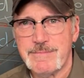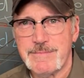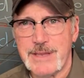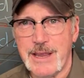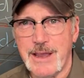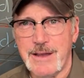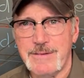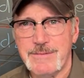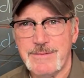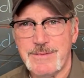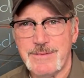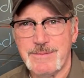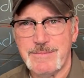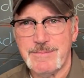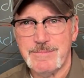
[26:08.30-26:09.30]
Yeah.
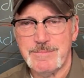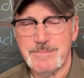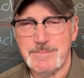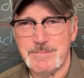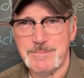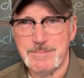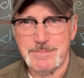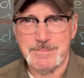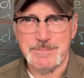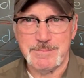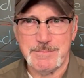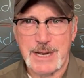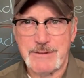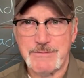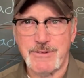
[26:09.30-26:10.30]

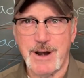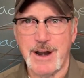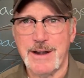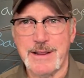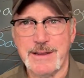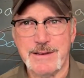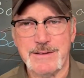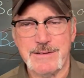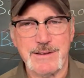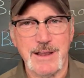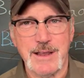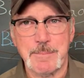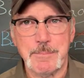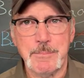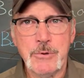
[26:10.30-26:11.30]
By Friday, it's
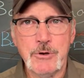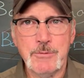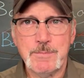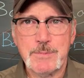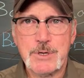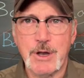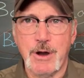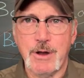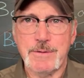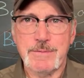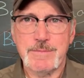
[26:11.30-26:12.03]
like, boop, gone.